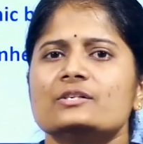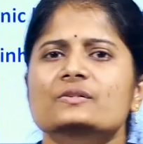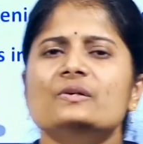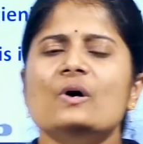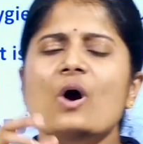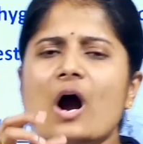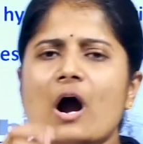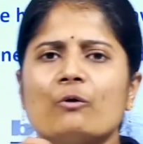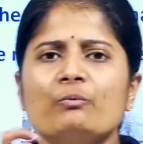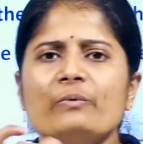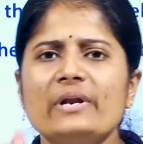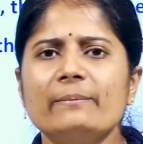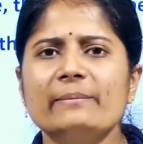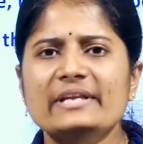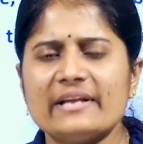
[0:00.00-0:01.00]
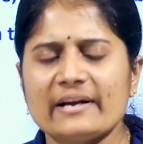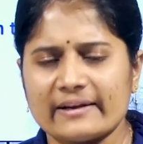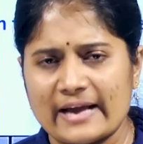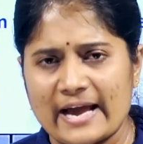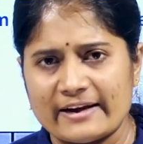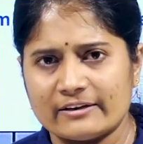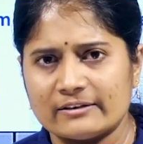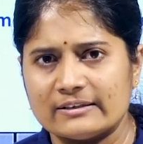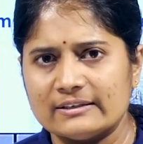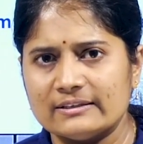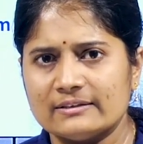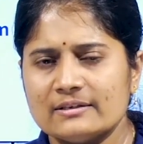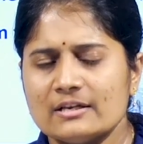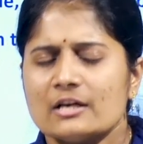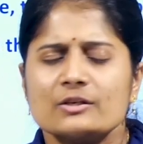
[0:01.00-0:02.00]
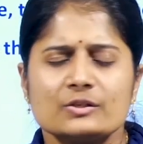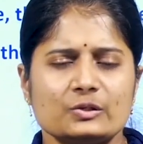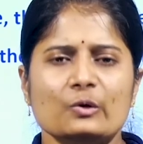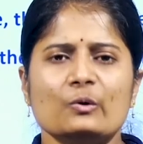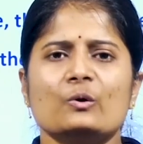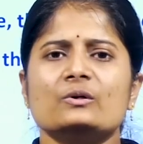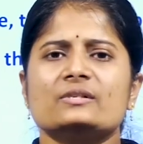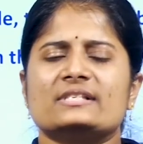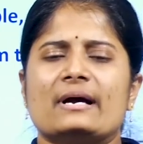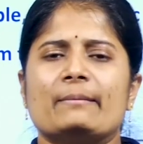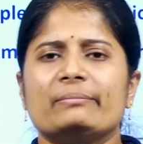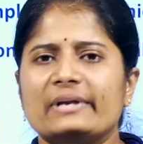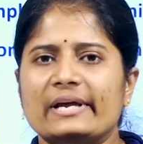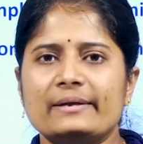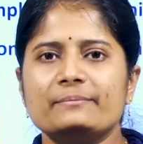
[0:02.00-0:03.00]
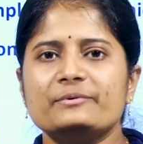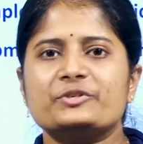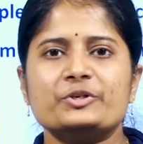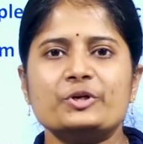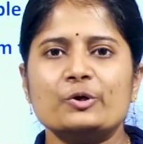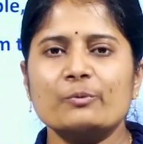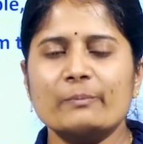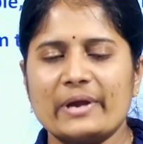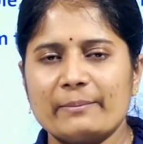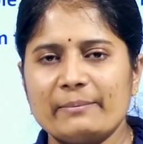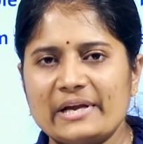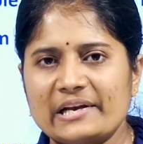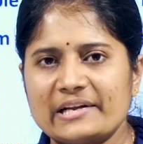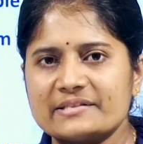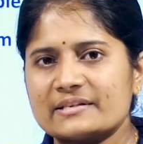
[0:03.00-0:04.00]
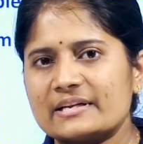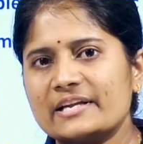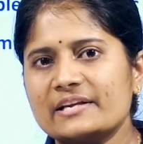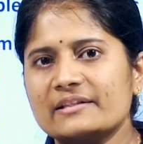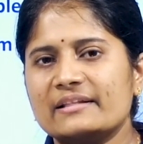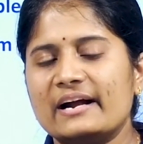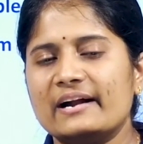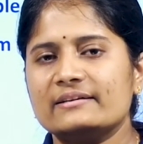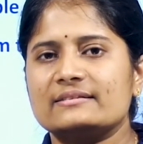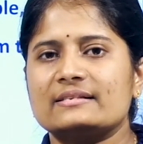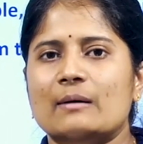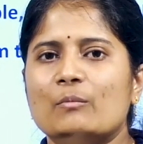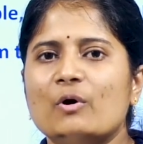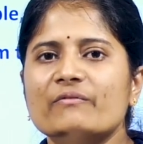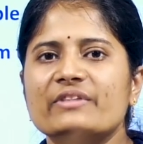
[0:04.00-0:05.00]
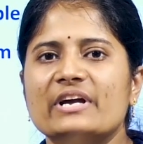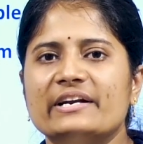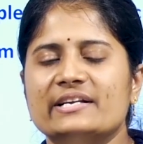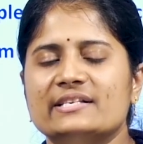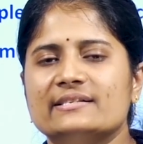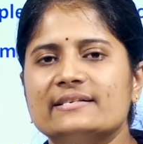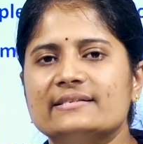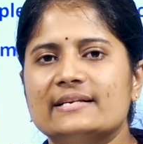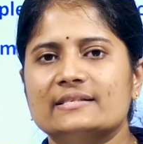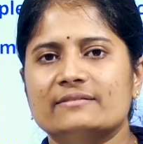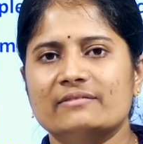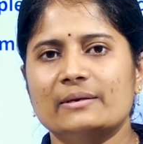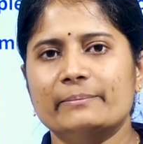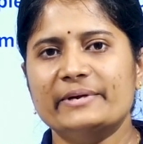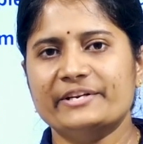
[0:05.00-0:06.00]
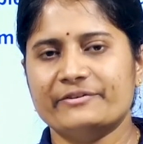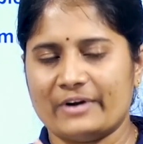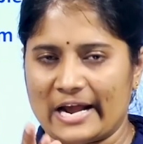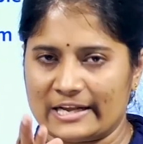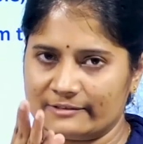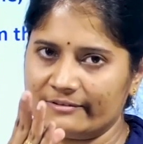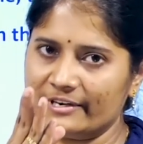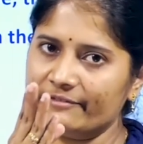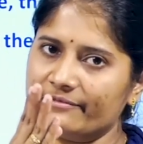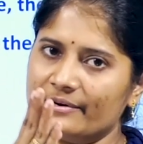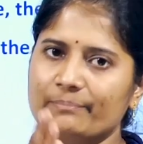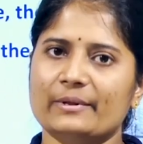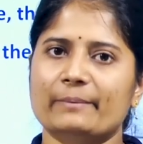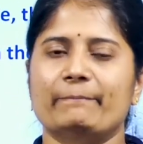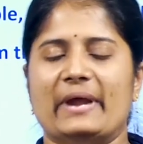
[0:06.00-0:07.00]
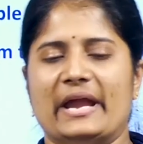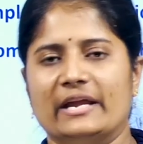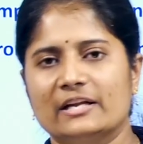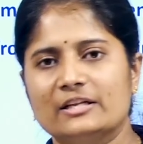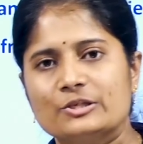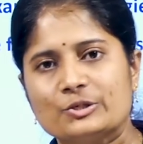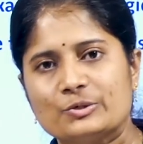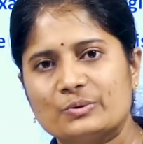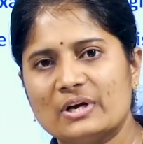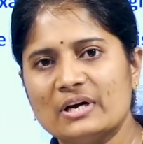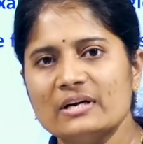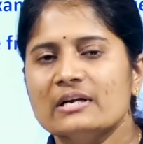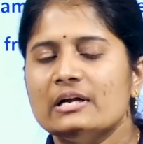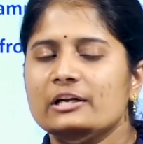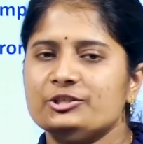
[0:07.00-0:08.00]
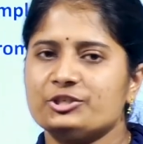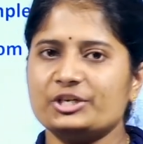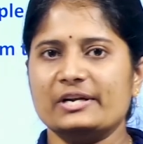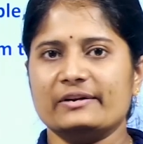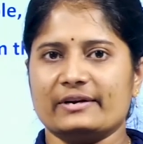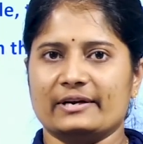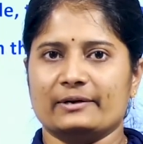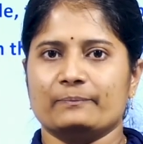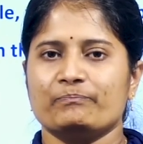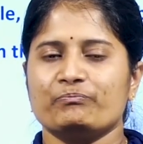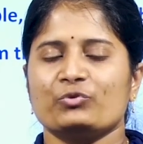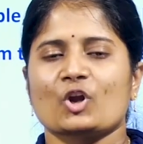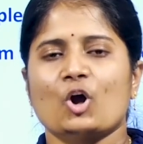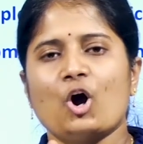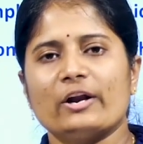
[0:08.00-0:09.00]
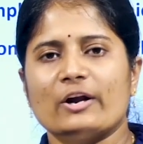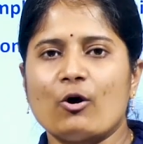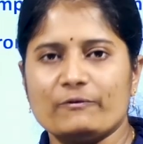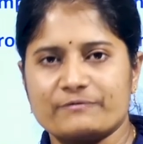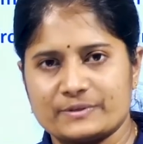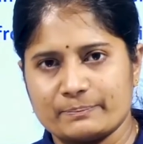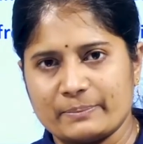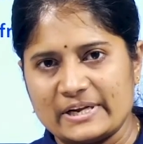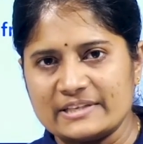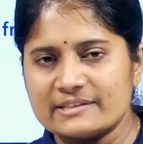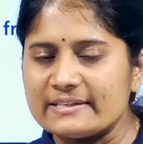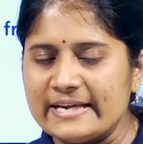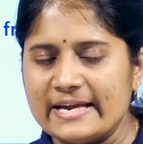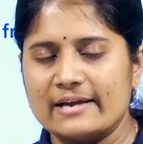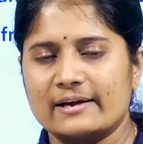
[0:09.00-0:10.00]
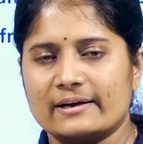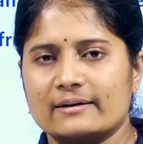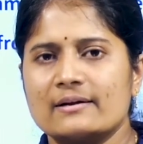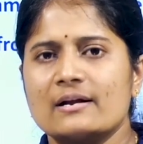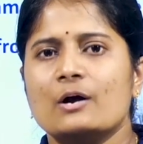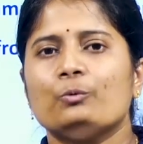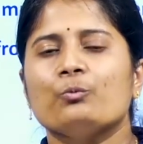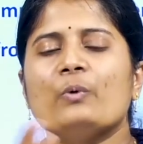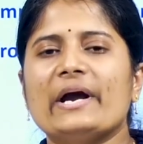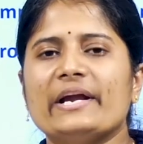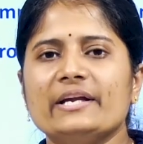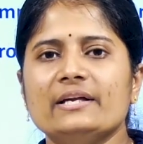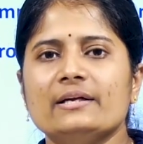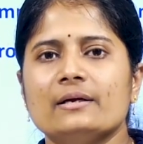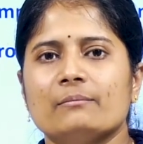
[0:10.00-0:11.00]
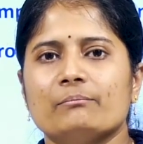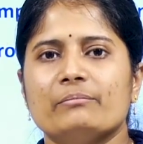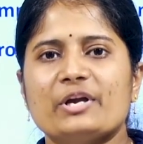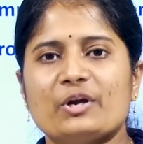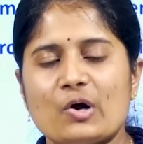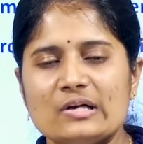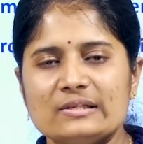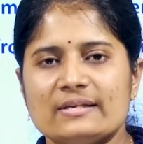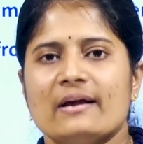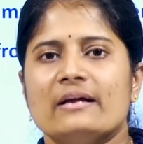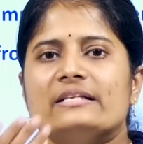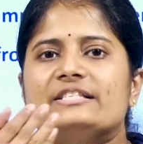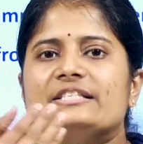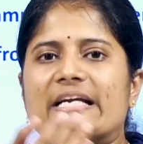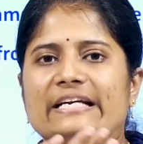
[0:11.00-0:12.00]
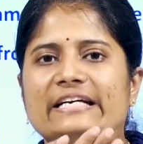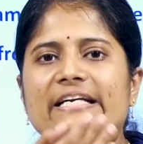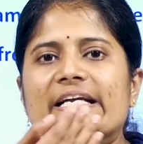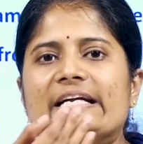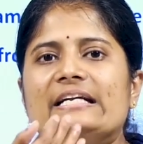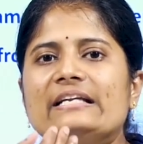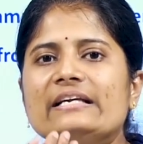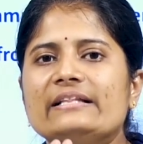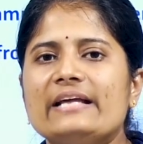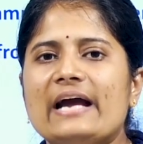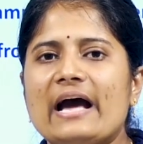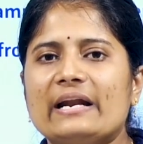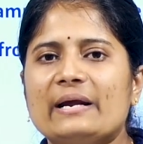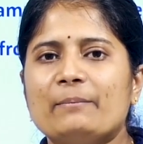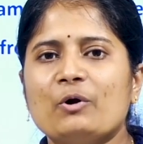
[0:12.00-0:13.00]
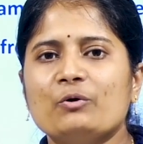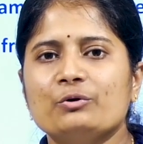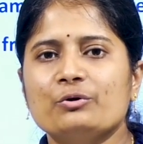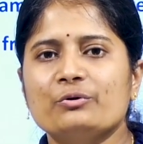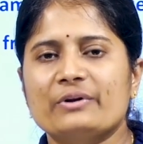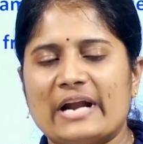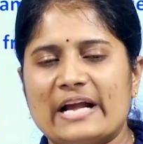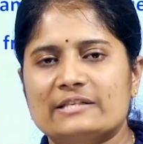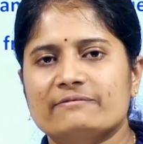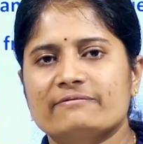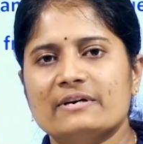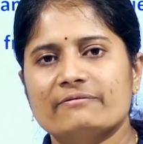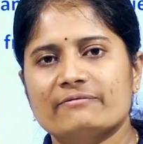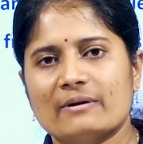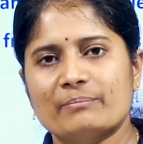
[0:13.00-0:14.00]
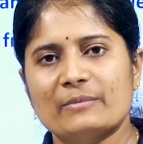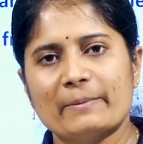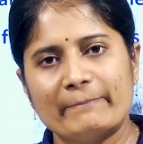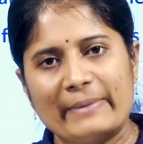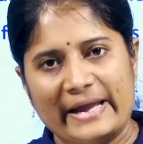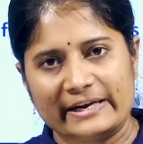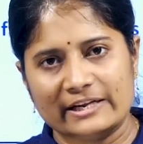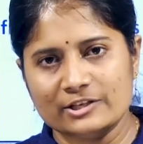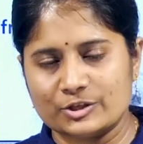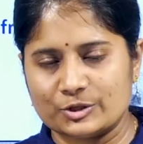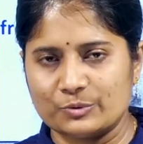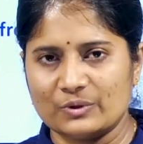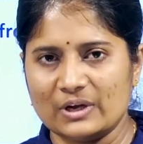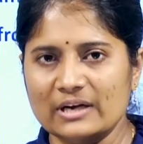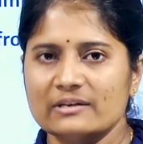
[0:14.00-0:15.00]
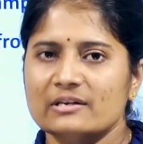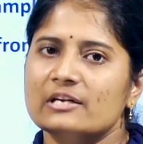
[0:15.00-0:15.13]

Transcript: So how will be the character? So sometimes you may be listening that some of the diseases will be transferred from the parents to the children or offsprings here. Why? Because genetically they are about to transfer from the parents to the